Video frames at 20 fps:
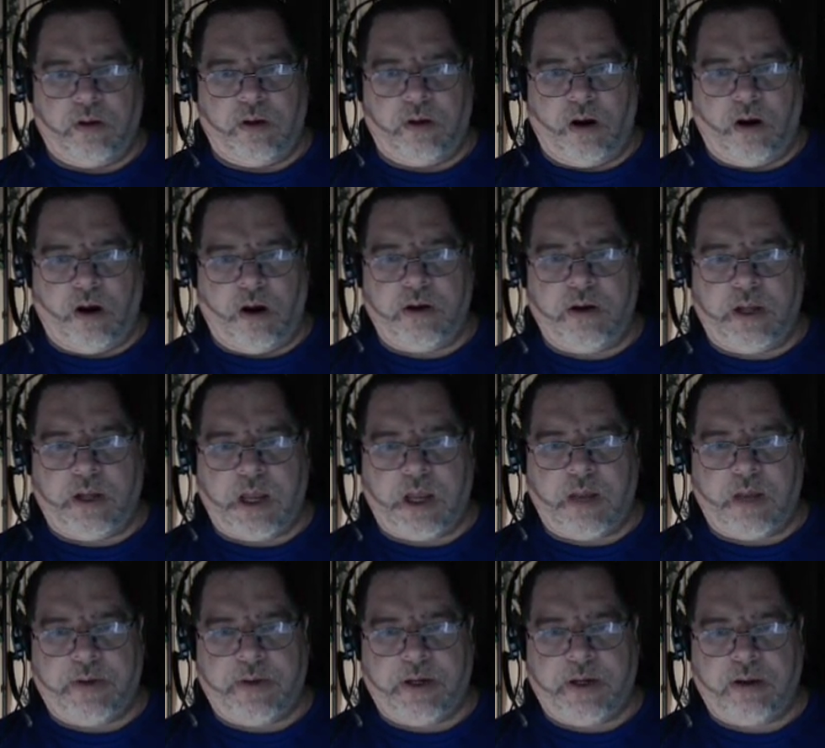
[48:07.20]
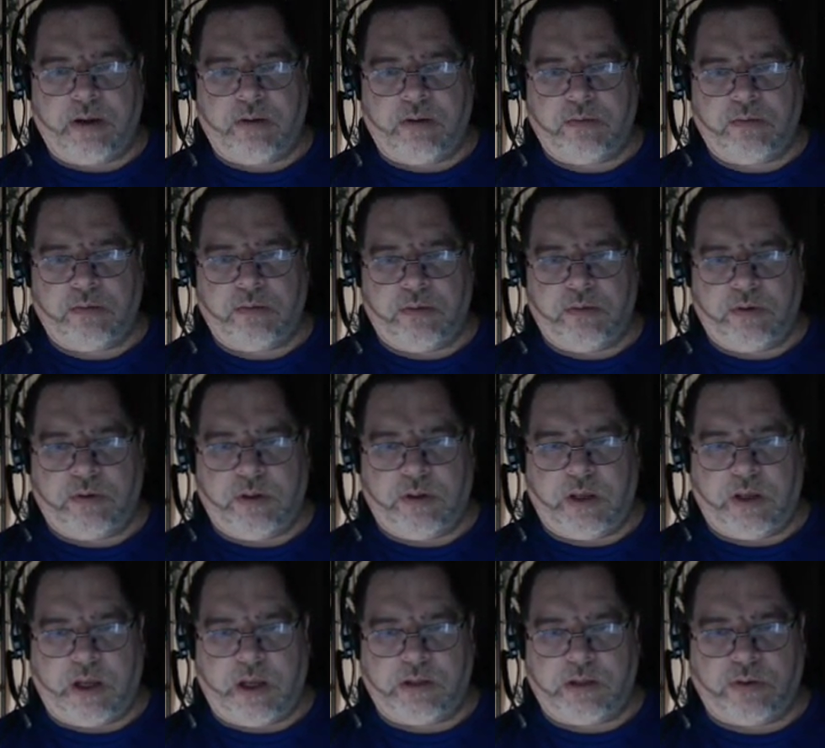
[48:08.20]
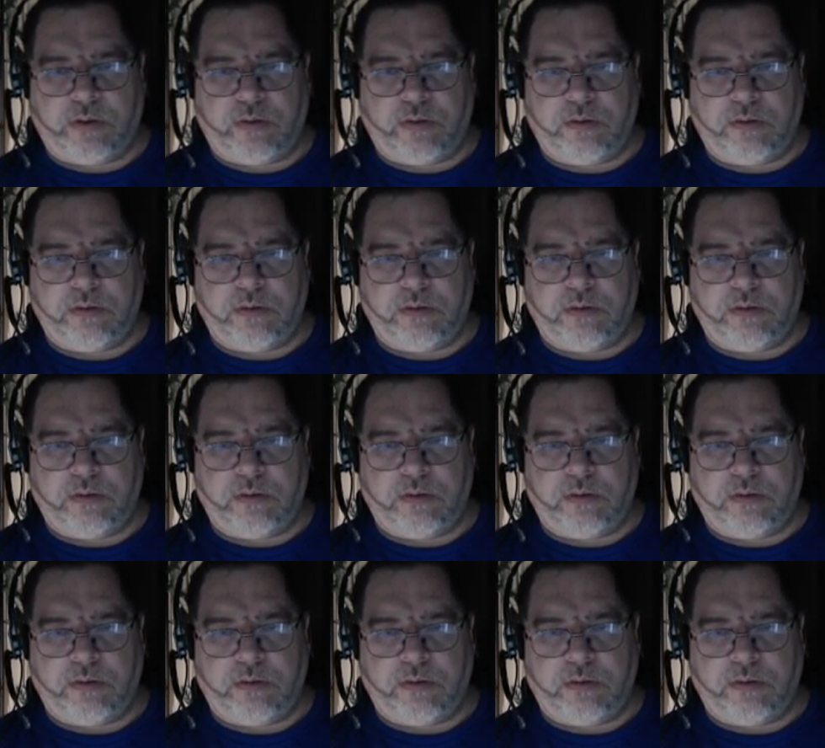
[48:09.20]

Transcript: Are you happy now, you asshole?